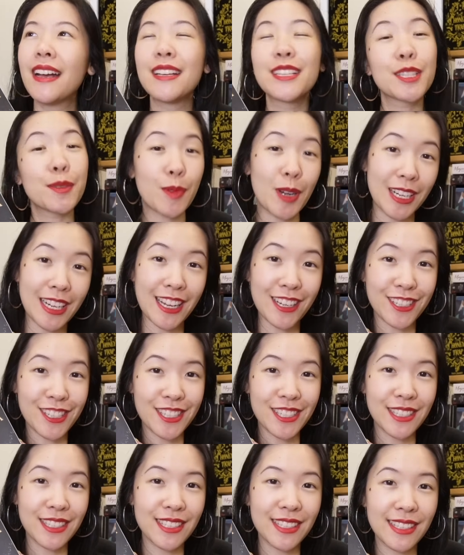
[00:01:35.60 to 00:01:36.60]
sprayed
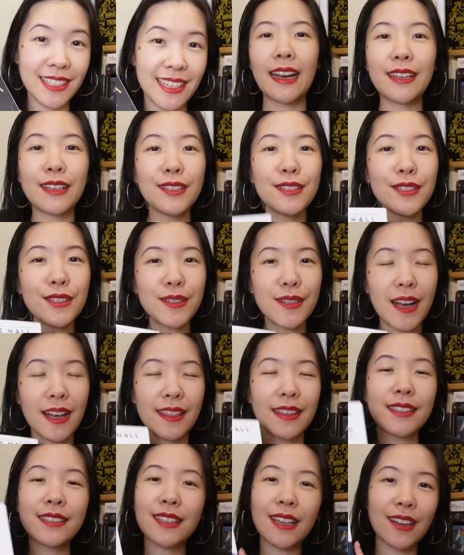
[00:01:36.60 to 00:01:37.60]
edges. I also got
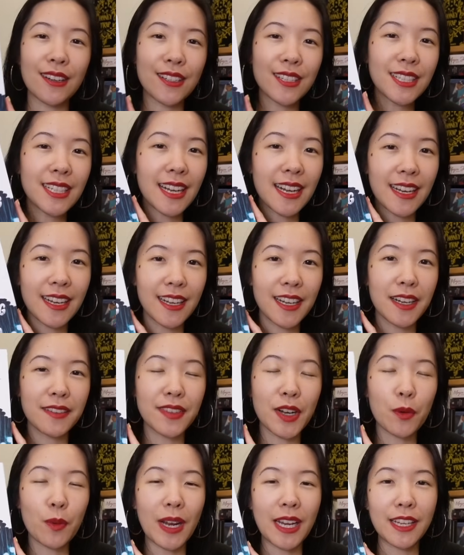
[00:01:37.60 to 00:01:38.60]
this arc of
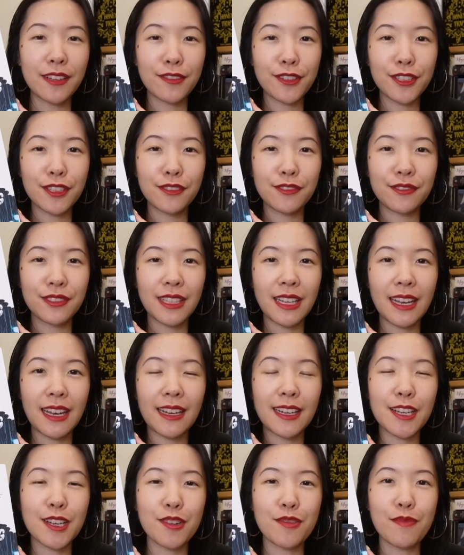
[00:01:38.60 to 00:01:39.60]
Waiting for the
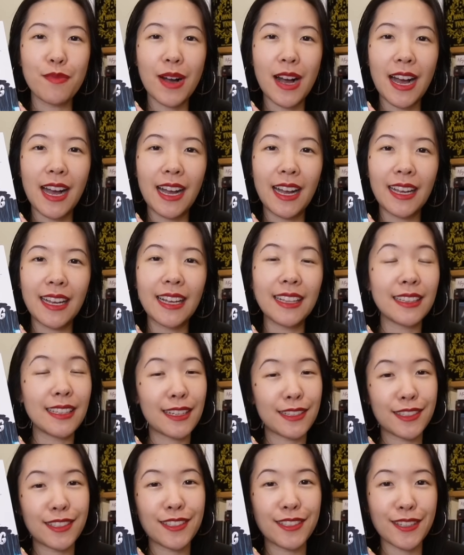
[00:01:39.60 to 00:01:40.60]
Flood by
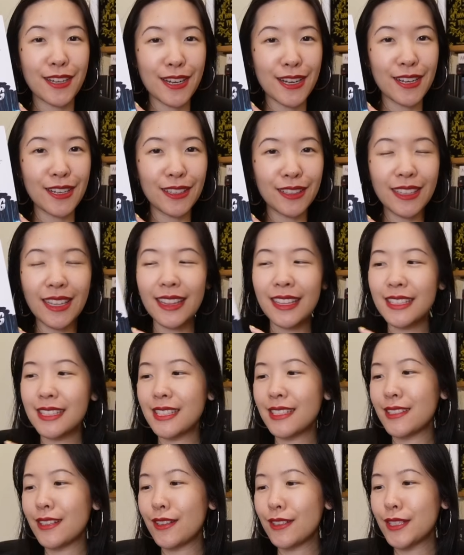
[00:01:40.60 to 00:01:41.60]
Alexis Hall. This
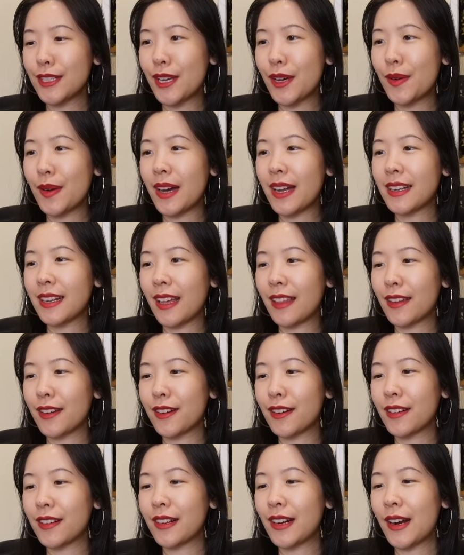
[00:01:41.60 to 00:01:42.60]
is also
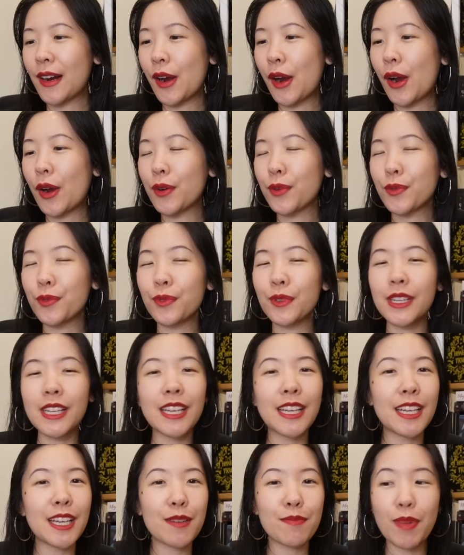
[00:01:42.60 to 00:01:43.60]
another
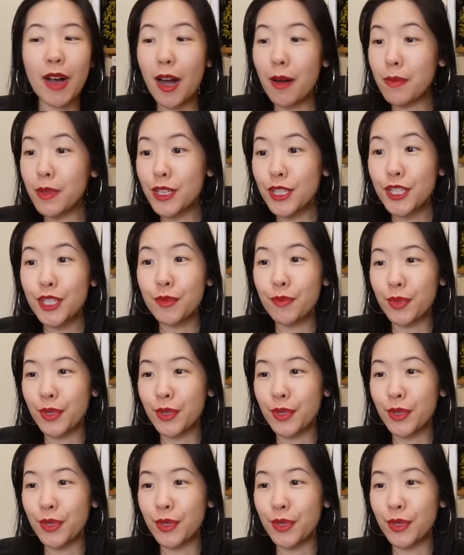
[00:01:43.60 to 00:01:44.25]
republished